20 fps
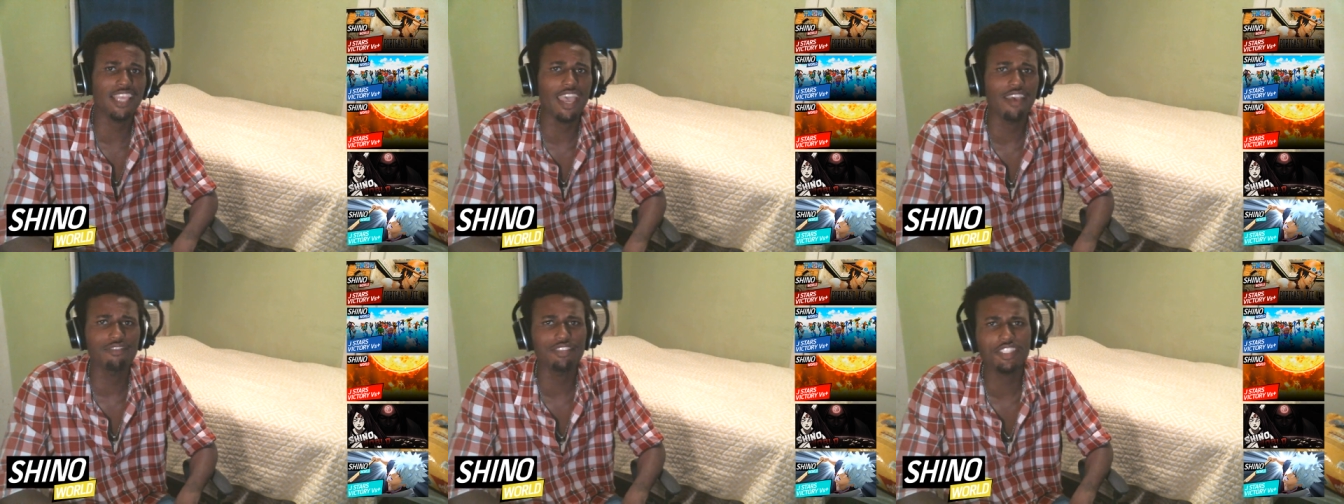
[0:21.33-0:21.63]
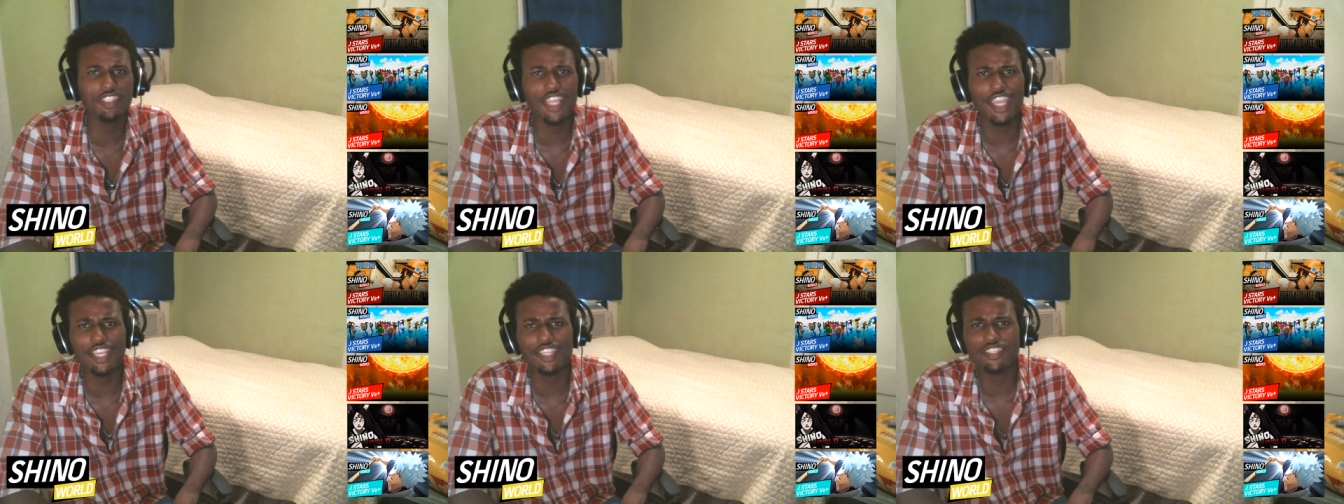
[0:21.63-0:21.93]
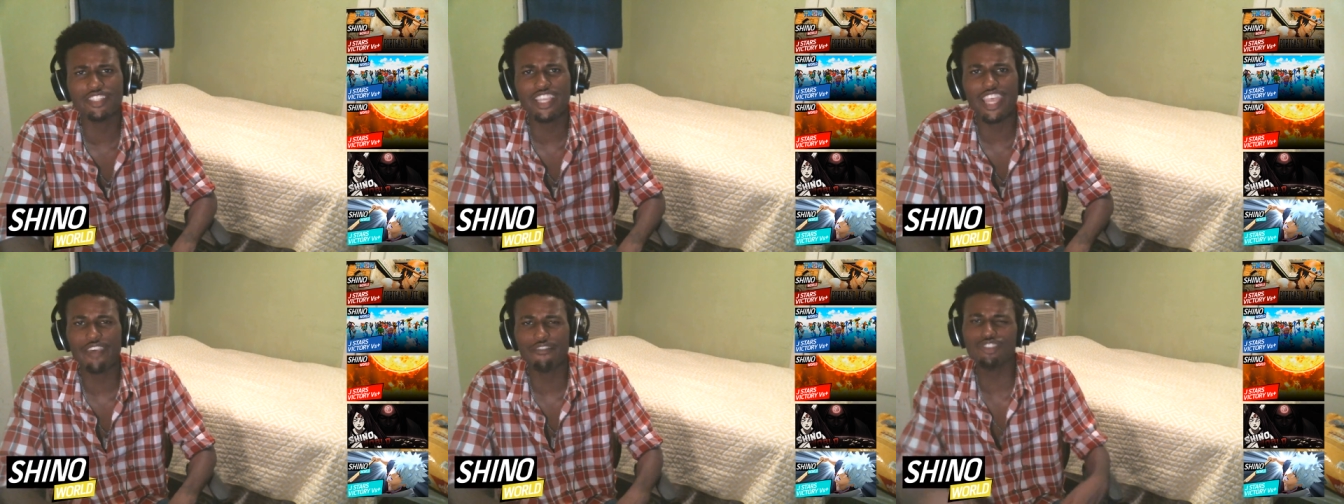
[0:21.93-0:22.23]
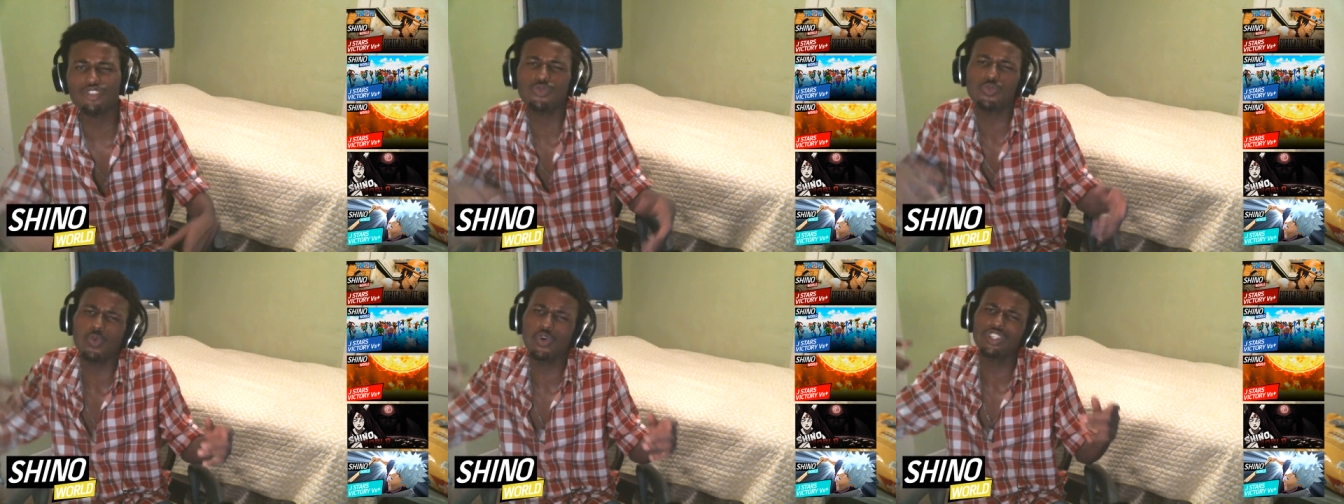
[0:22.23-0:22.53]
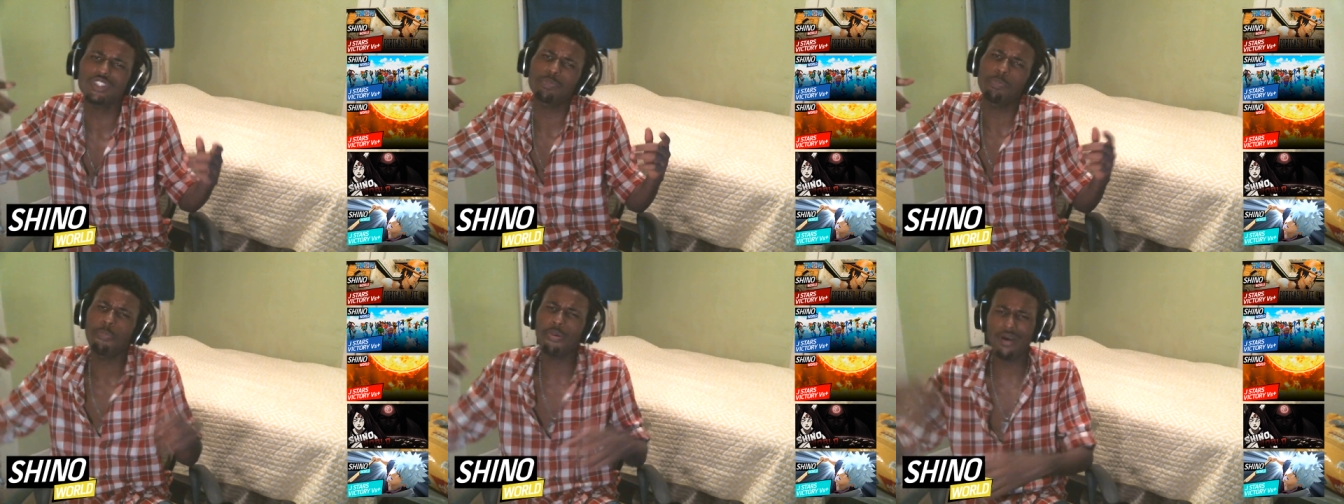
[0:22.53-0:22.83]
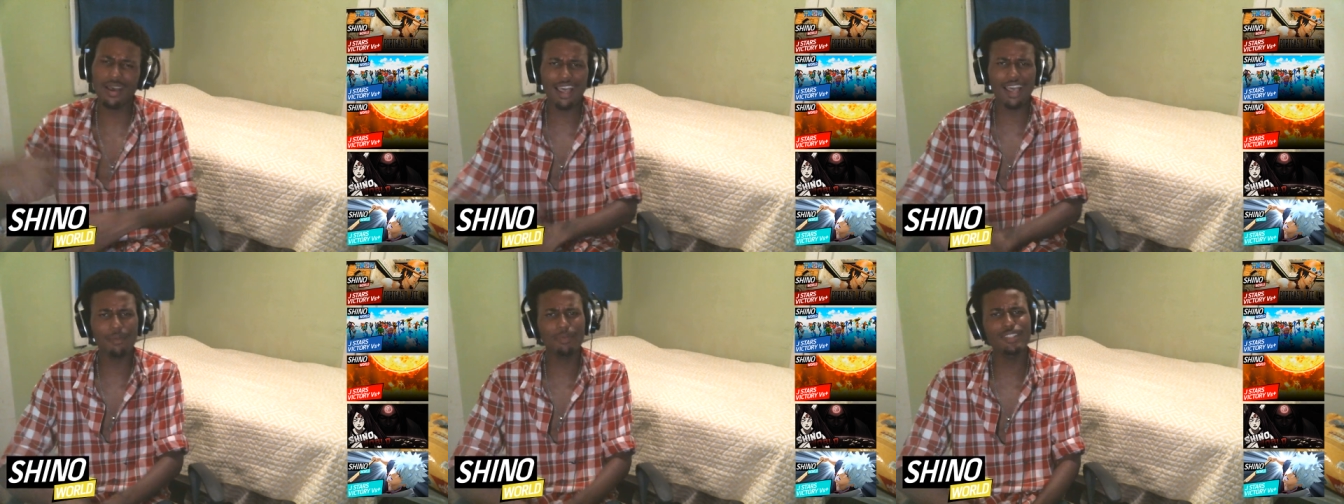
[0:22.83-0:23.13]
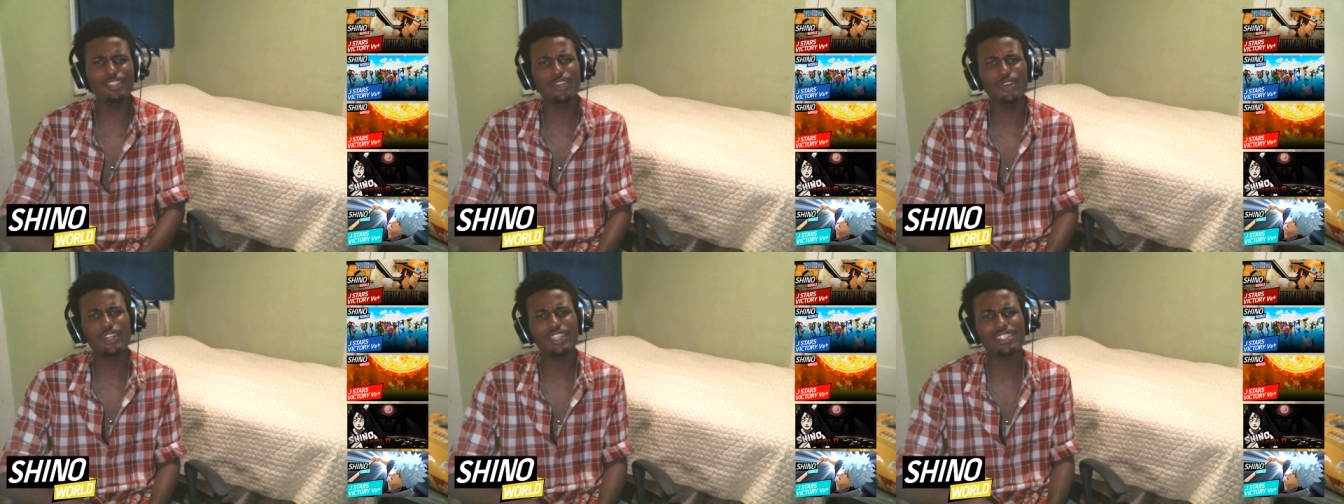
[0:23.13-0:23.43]
savage, stay savage. What's
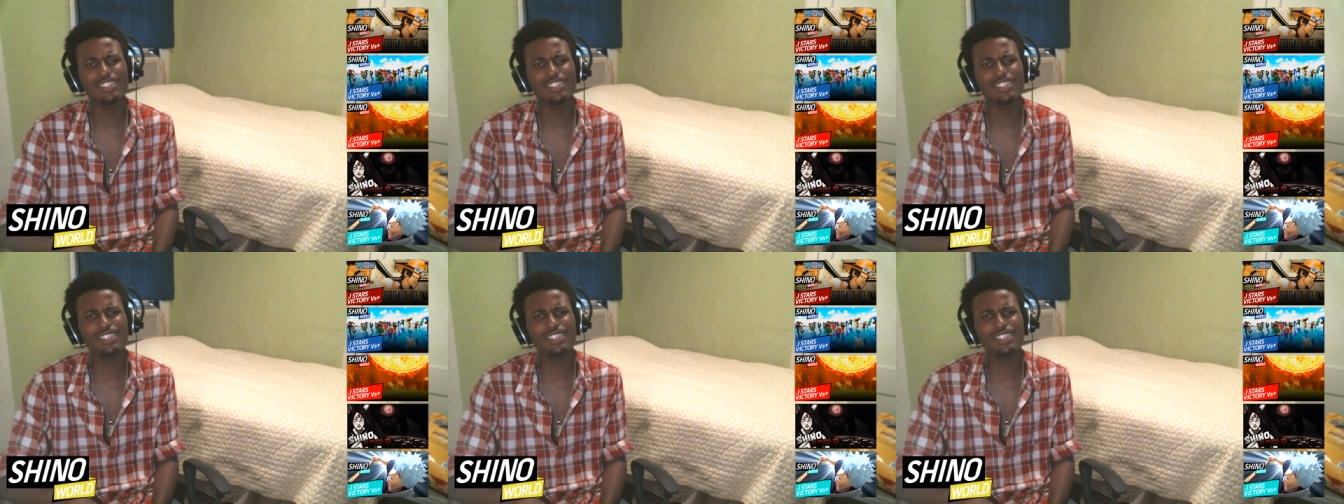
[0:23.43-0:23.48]
poppin' though?